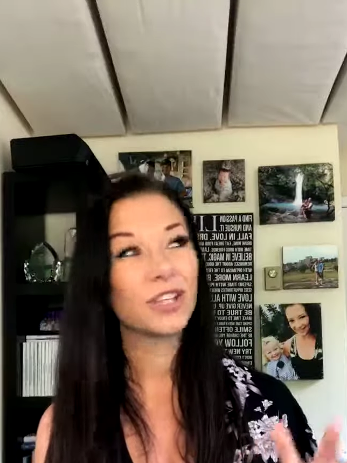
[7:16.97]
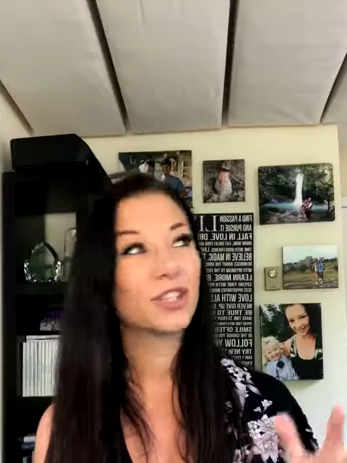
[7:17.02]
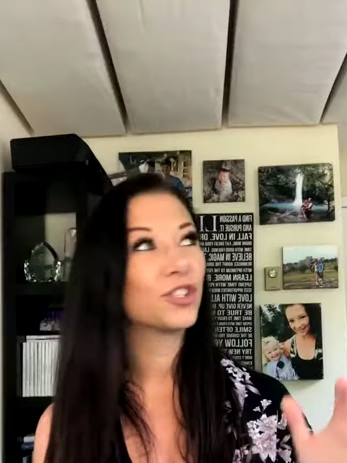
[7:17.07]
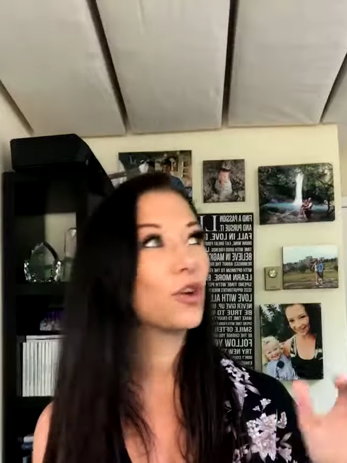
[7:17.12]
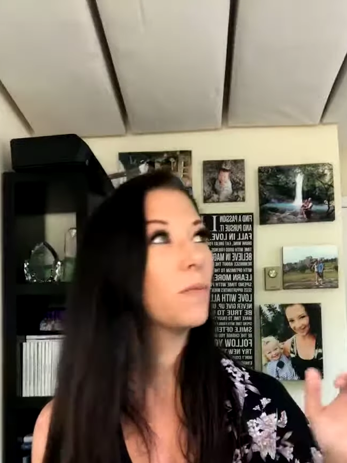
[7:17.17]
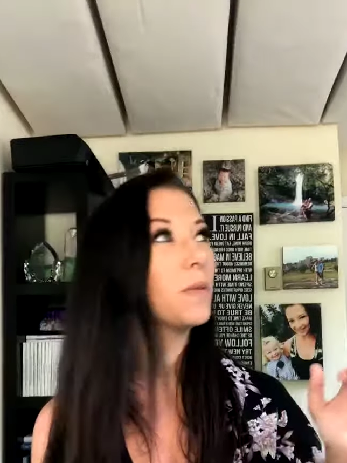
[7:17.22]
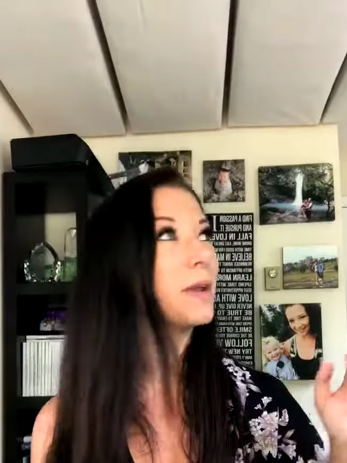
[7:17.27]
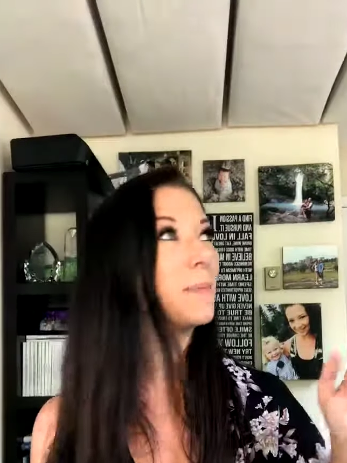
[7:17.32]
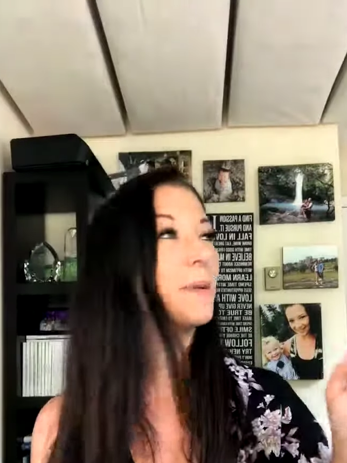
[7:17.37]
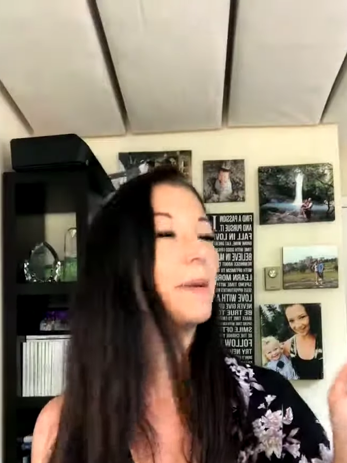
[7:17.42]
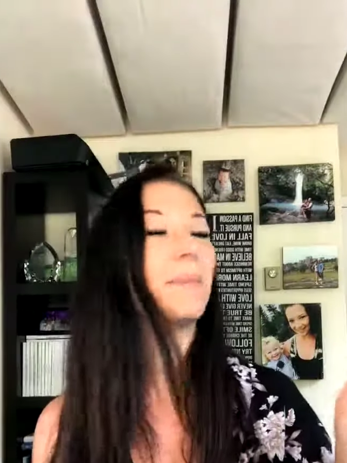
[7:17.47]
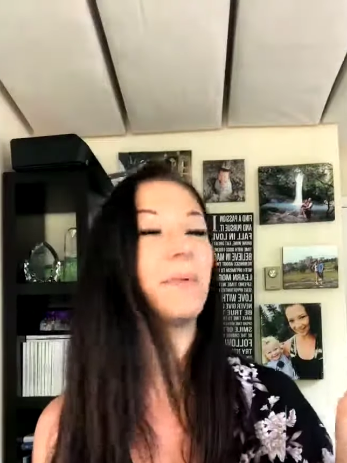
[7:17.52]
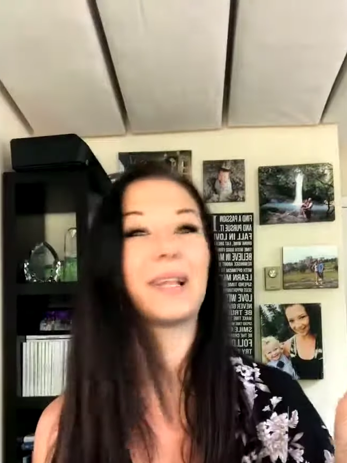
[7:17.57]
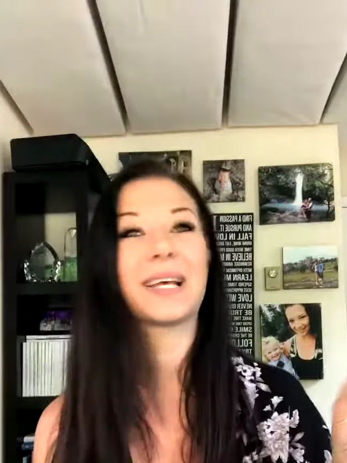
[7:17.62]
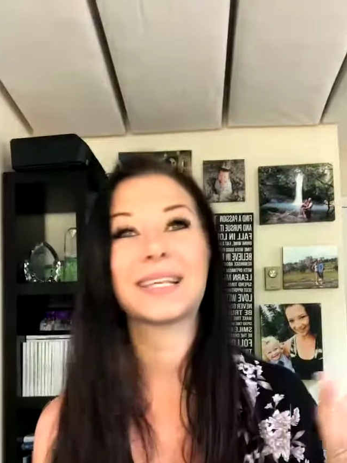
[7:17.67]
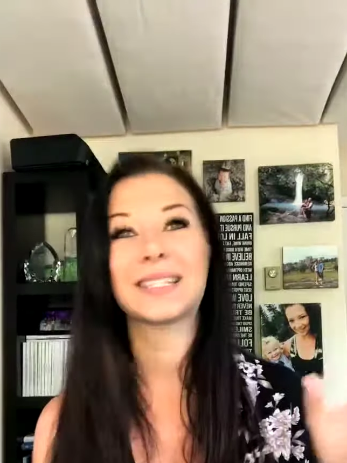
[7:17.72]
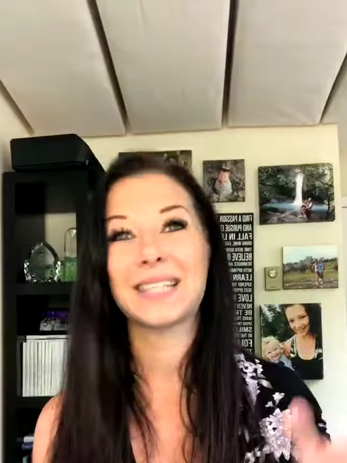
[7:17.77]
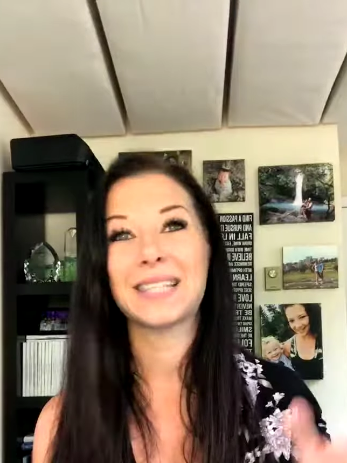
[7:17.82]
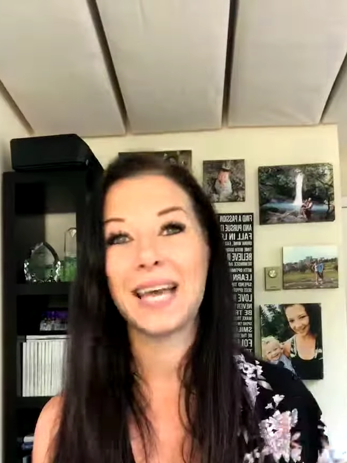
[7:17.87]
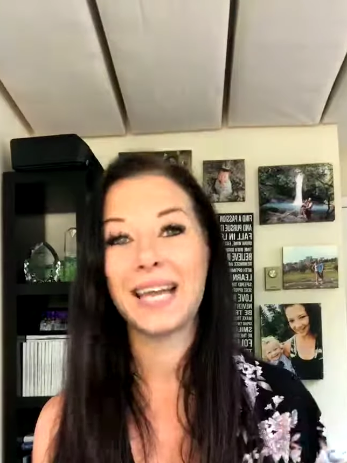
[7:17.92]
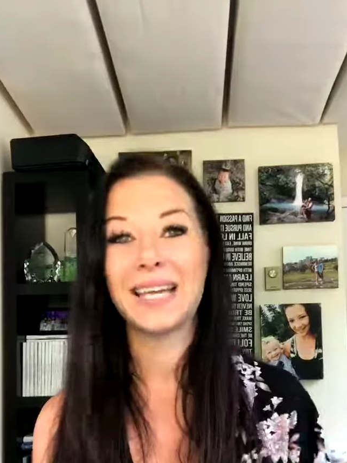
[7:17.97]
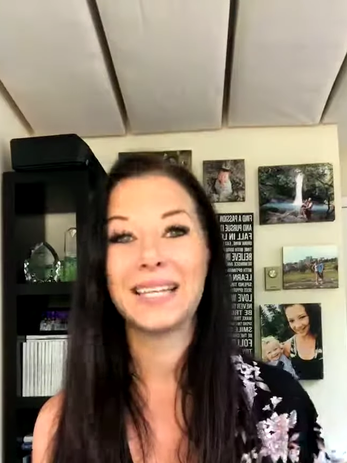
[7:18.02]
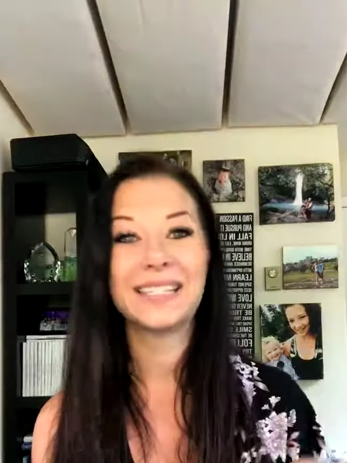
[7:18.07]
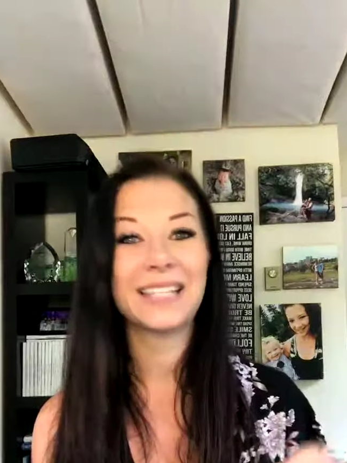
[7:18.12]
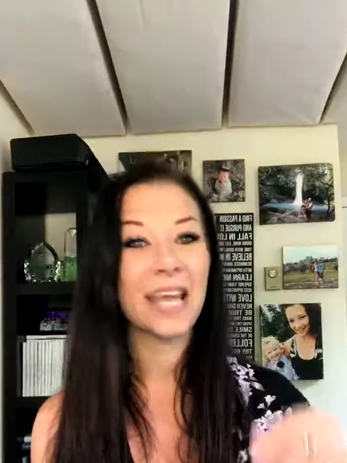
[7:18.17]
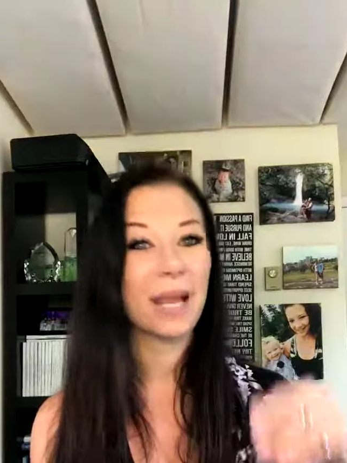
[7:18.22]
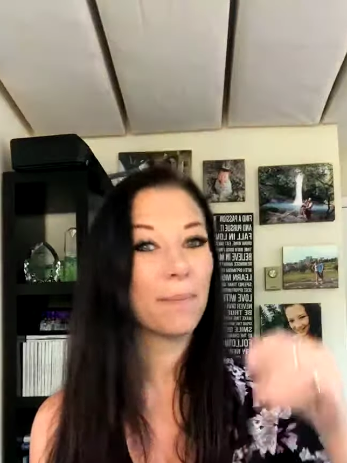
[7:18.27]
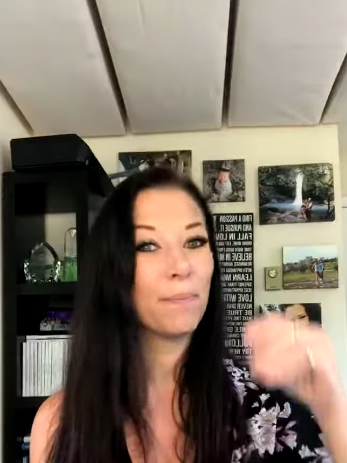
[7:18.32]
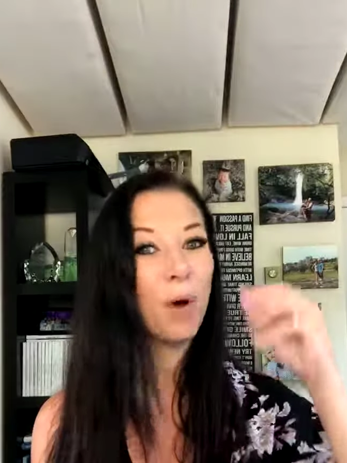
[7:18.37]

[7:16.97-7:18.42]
so many people excited saying,